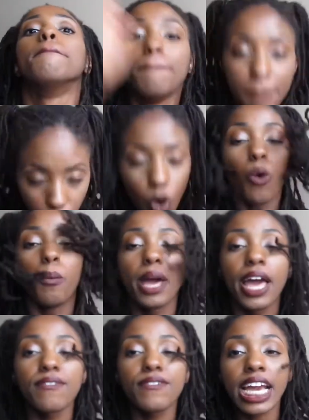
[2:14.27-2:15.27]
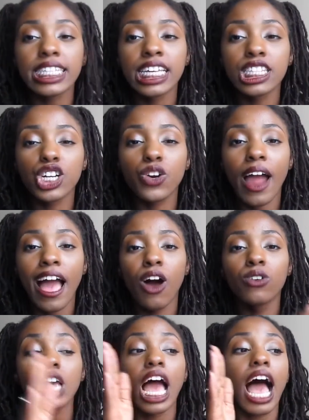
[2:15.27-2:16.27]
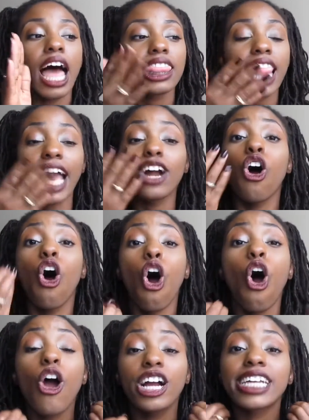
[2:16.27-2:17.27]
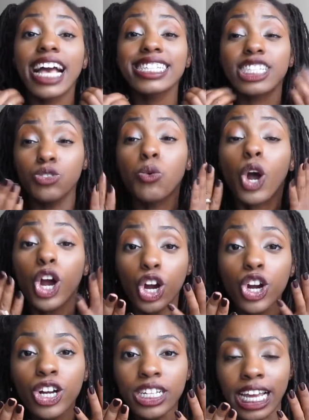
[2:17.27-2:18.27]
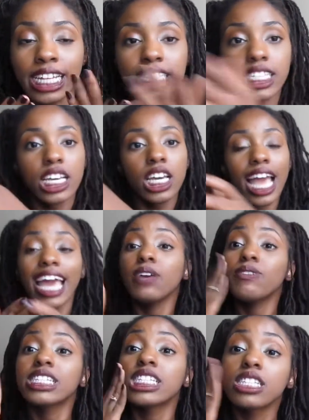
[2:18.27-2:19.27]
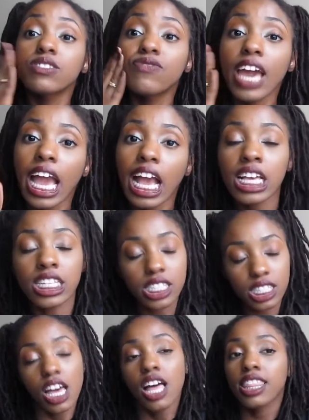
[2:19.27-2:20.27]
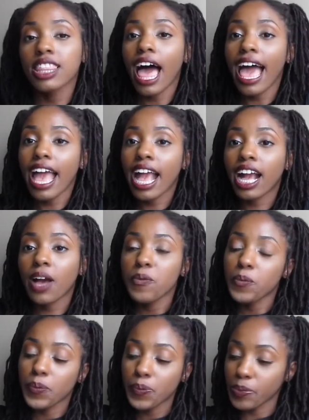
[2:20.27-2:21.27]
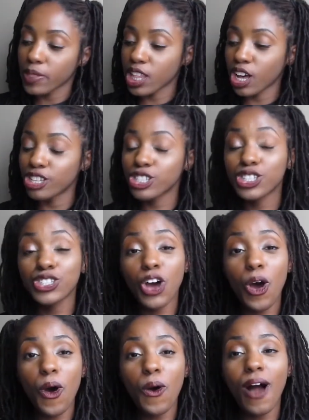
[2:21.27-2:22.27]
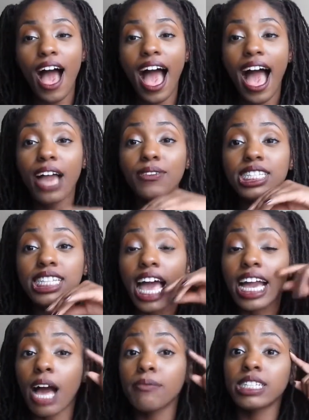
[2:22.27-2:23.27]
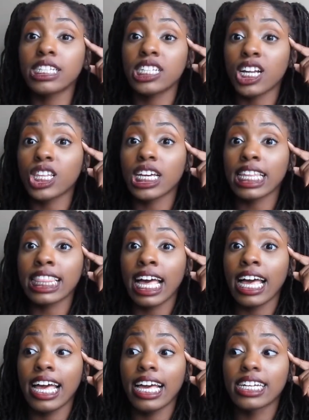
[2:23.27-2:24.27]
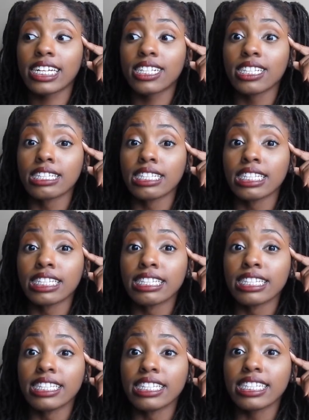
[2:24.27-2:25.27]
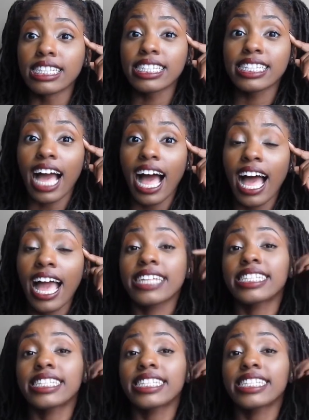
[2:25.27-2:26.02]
boom, face hit the ground, like, hard as you heard it, and it was his face, like. So I was like, I'm sitting there looking like, yikes.